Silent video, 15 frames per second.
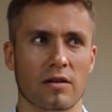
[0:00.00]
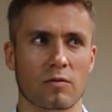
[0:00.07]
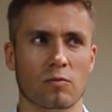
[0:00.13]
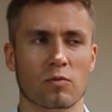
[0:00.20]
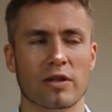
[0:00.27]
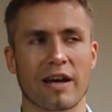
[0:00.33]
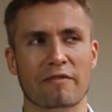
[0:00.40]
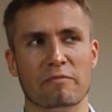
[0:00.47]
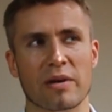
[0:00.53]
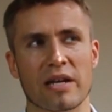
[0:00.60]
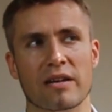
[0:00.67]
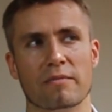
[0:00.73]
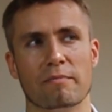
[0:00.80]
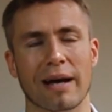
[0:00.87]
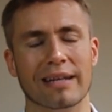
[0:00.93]
would have
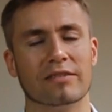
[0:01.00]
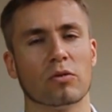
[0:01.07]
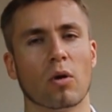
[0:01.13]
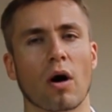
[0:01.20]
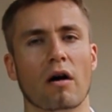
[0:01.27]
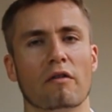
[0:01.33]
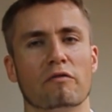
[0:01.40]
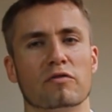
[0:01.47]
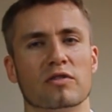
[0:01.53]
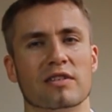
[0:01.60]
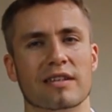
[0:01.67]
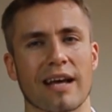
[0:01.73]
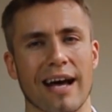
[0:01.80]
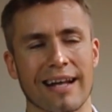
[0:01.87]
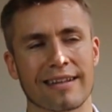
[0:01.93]
been better
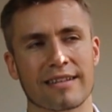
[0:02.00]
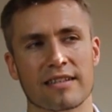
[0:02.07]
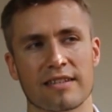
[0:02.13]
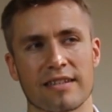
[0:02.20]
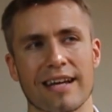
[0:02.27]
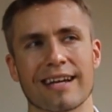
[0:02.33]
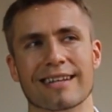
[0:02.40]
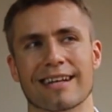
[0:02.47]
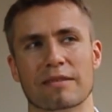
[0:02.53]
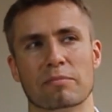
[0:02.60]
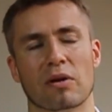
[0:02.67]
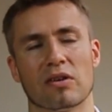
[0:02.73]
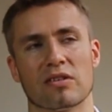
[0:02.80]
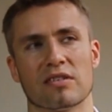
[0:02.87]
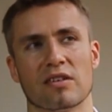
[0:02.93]
off had he stayed at
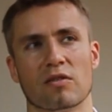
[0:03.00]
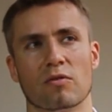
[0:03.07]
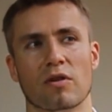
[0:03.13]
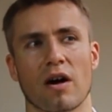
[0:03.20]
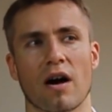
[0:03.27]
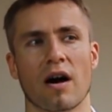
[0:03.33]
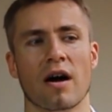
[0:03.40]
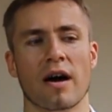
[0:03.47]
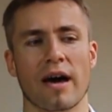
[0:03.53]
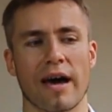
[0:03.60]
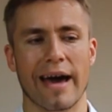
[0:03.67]
Barcelona